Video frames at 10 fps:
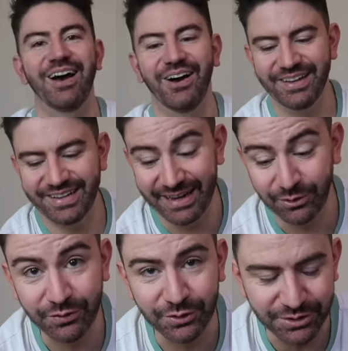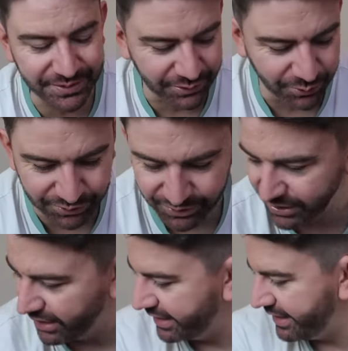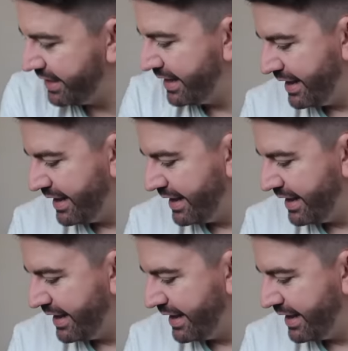IKEA or if you're doing an order online.